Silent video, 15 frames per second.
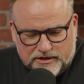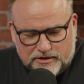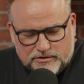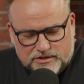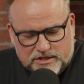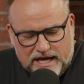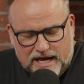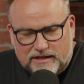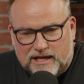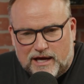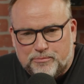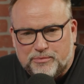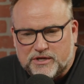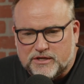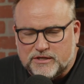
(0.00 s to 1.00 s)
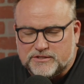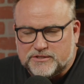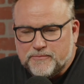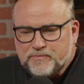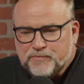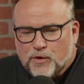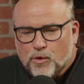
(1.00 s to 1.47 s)
that you're saying that,
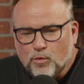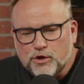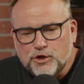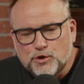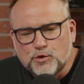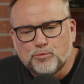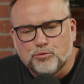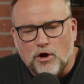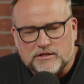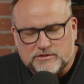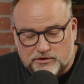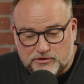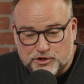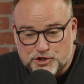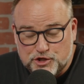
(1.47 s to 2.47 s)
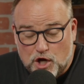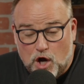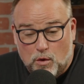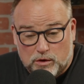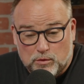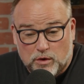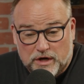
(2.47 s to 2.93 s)
because what you brought to the
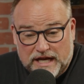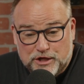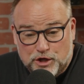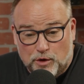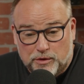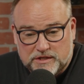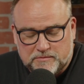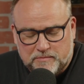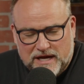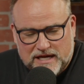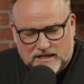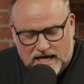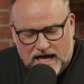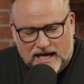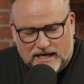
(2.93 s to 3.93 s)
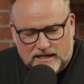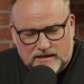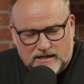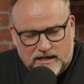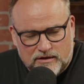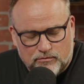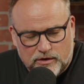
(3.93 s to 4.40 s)
show and what I noticed back then
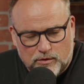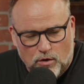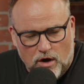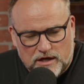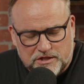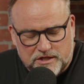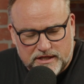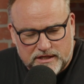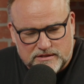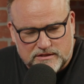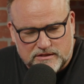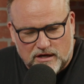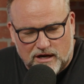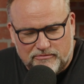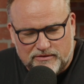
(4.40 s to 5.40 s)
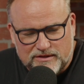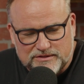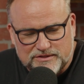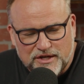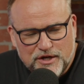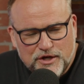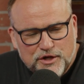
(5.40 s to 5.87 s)
and rewatching and stuff
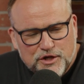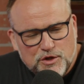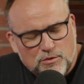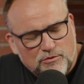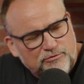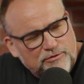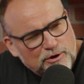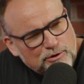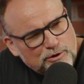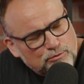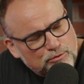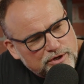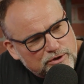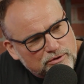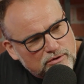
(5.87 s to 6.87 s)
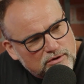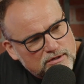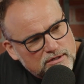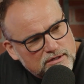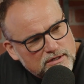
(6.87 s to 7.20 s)
is you were very real.